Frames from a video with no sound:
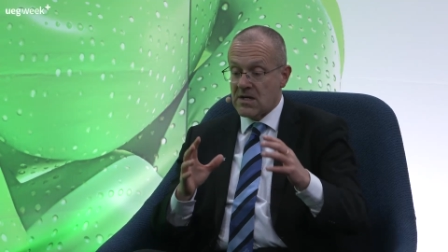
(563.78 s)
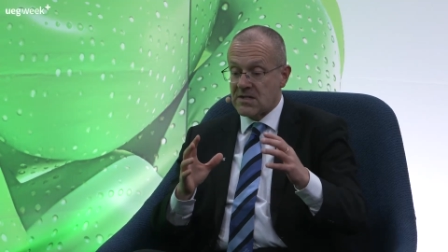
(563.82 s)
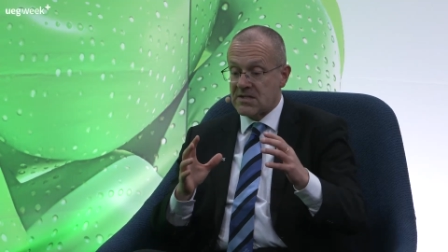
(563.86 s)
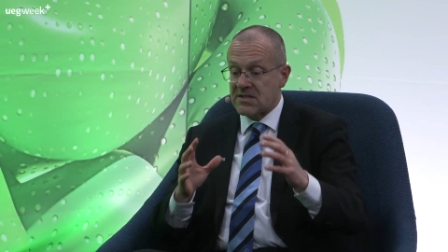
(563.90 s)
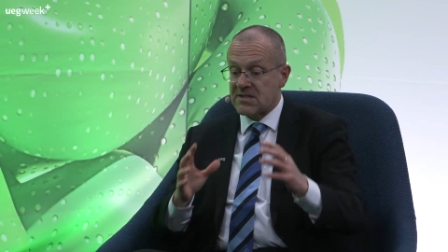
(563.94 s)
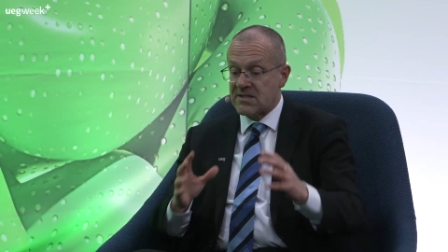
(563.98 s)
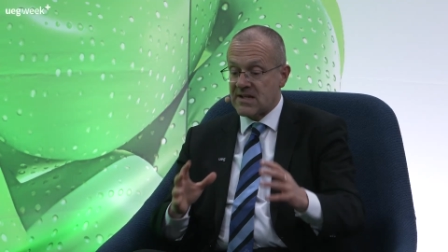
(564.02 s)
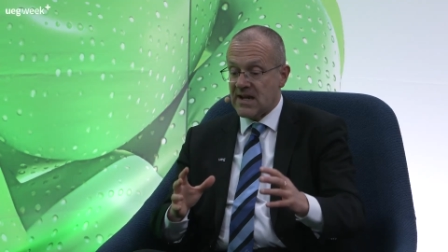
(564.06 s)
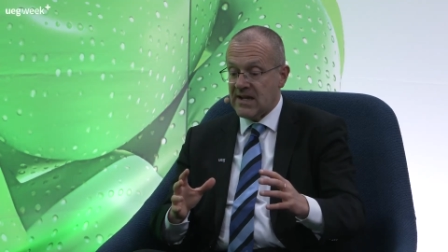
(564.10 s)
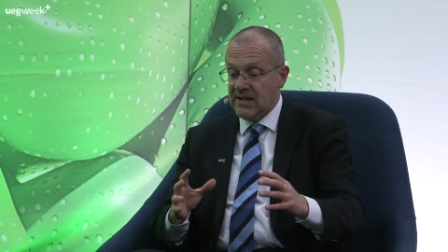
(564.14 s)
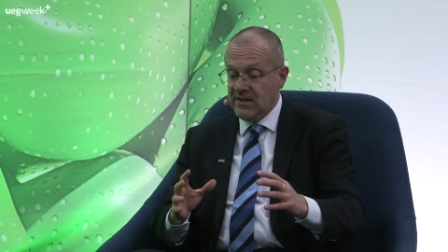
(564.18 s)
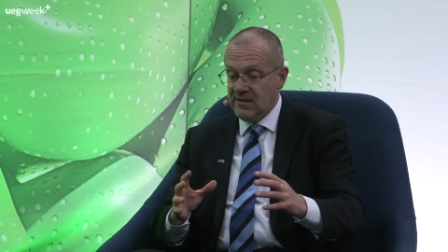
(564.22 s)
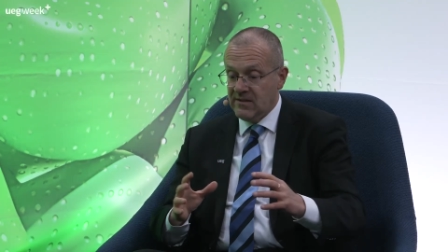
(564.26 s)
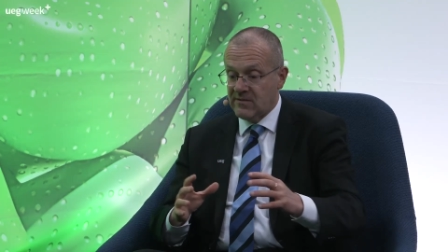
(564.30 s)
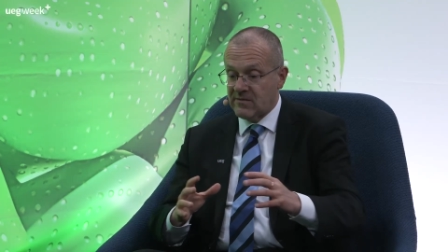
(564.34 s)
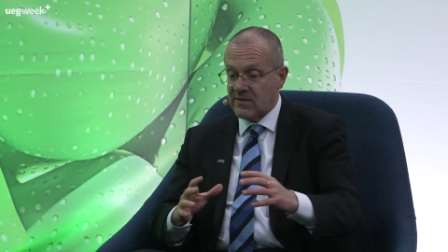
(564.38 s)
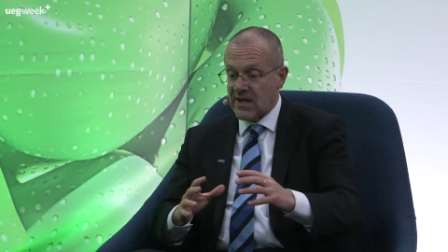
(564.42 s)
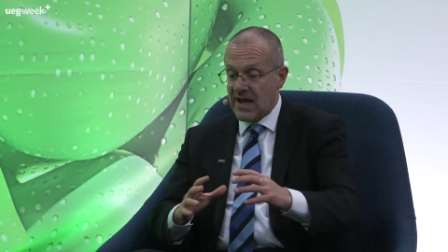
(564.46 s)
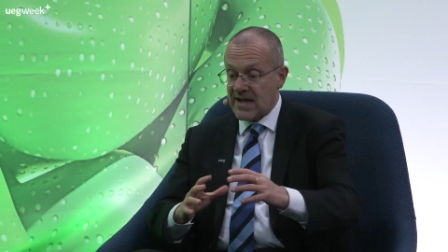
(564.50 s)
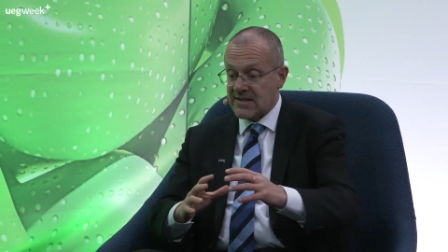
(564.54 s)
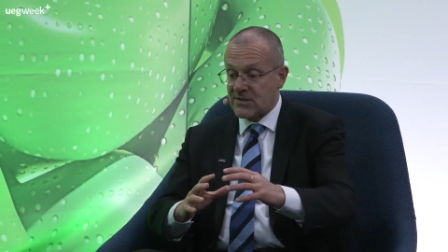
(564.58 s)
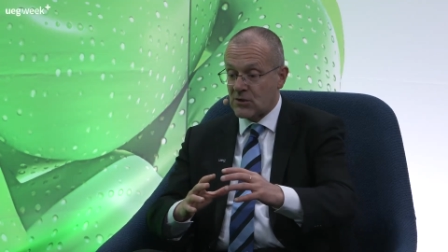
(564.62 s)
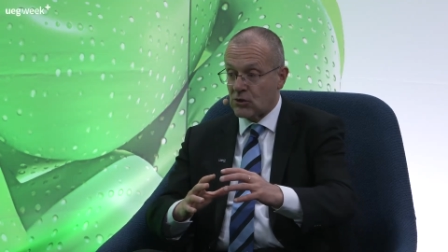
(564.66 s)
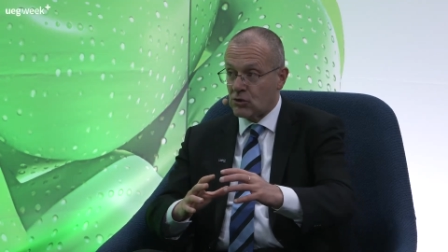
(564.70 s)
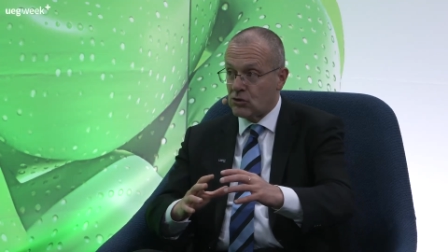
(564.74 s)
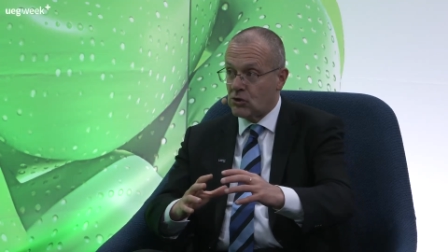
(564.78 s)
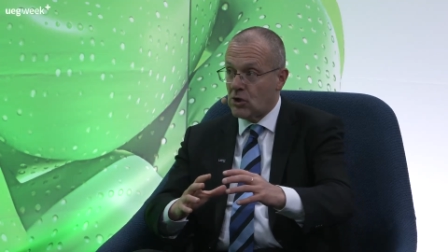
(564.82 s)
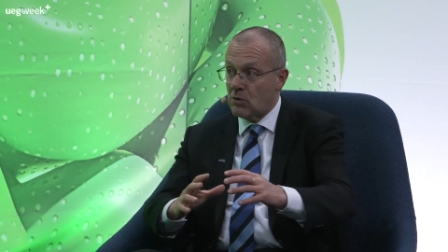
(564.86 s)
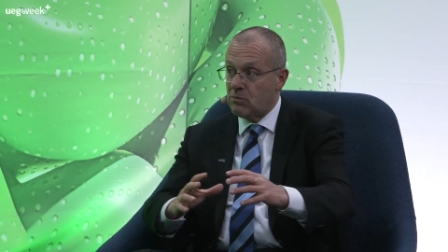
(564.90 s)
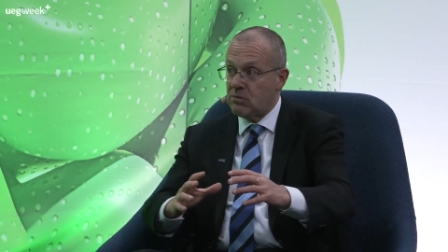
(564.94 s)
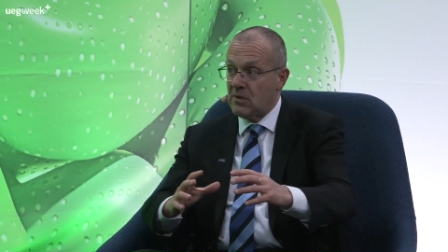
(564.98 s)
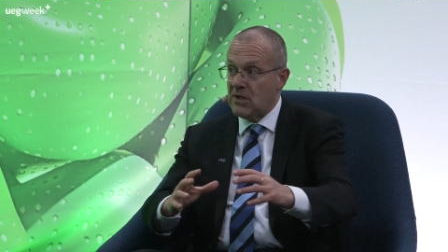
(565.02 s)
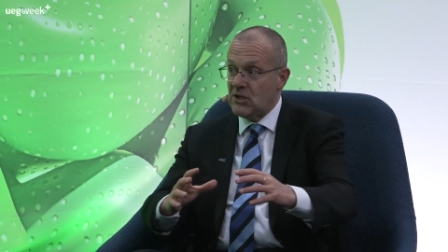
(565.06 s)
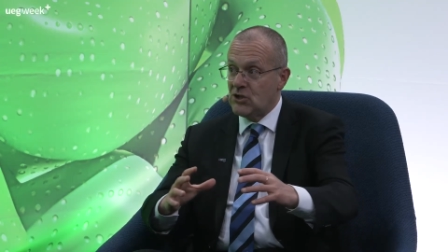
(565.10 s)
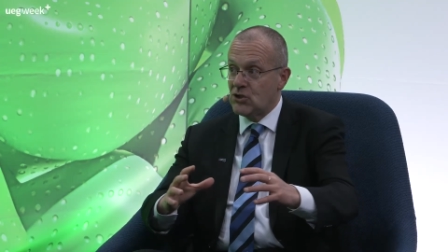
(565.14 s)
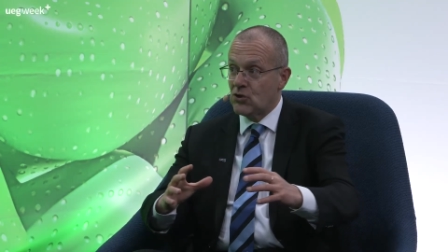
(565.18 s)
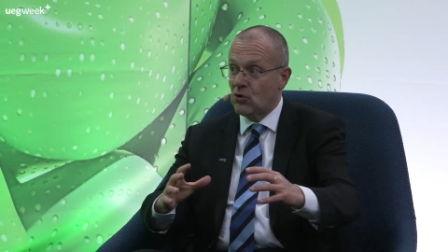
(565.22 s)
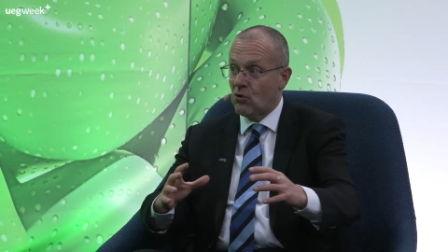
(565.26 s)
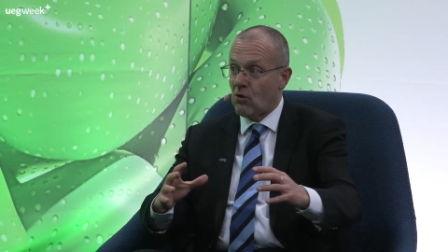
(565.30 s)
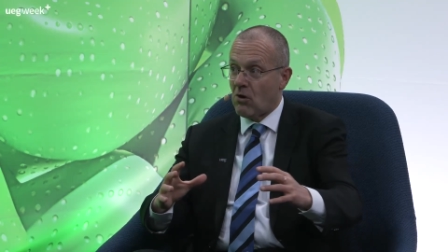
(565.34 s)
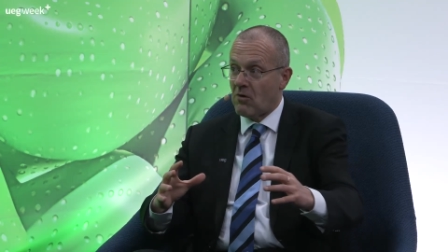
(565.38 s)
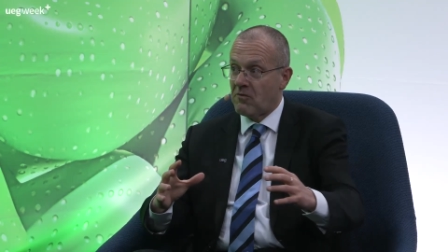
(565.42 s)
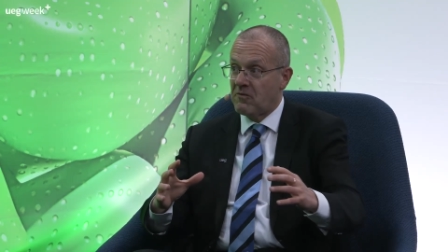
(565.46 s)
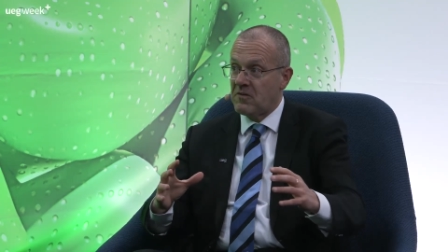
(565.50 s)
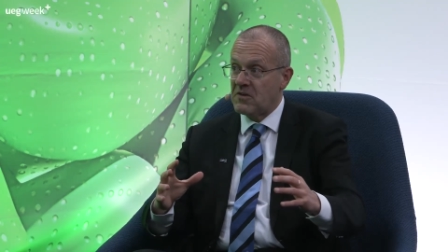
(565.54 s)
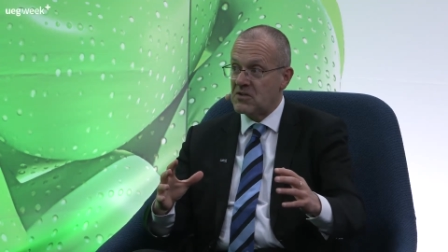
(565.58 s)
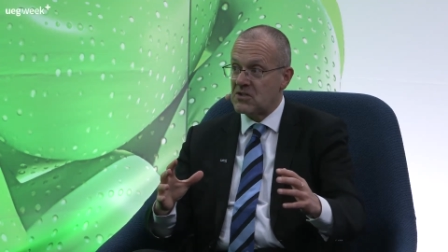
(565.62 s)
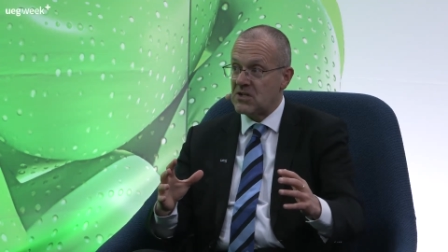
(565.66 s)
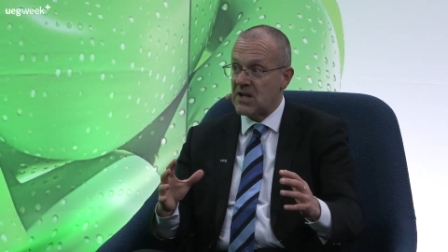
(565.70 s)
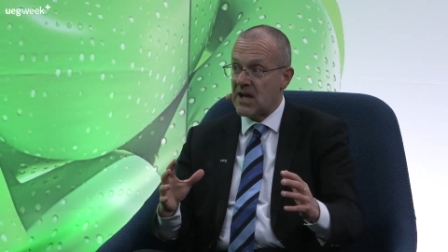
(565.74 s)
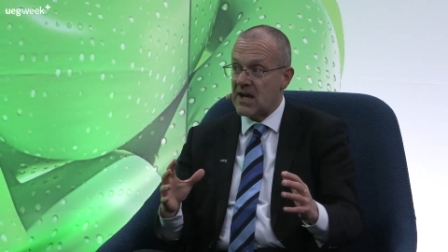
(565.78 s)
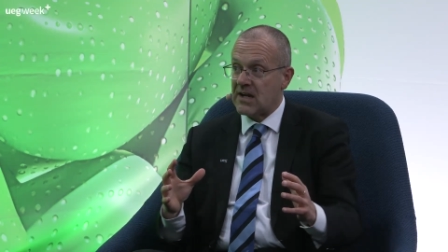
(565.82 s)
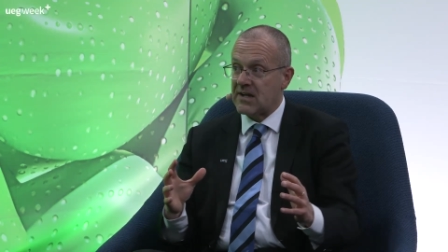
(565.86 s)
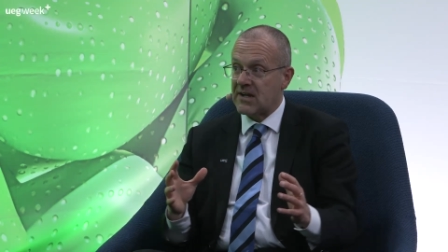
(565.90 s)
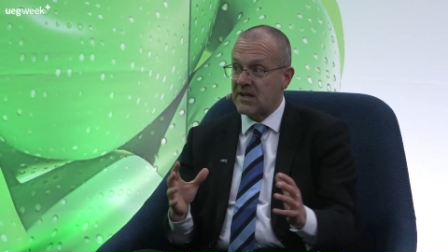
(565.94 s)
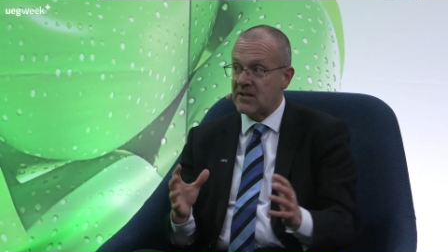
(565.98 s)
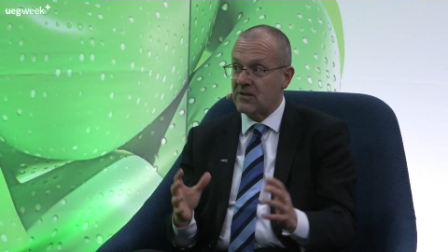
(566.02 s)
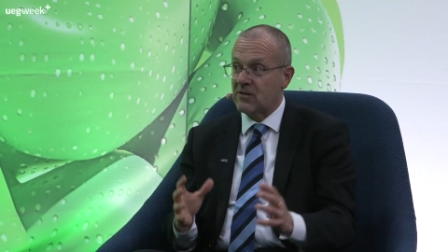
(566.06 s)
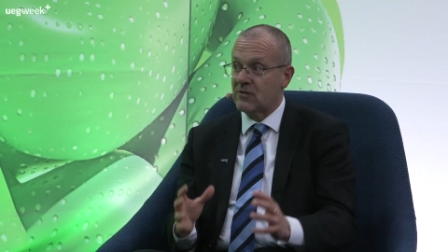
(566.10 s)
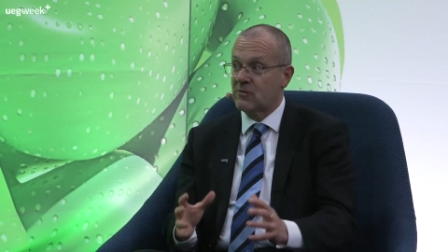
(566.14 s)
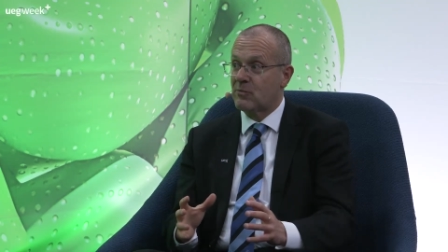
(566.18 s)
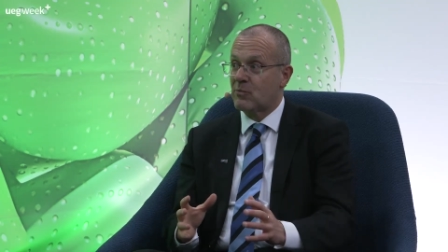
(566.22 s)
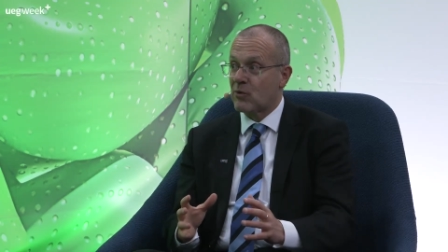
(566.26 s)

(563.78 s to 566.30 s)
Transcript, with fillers: assigned as a WHO official accredited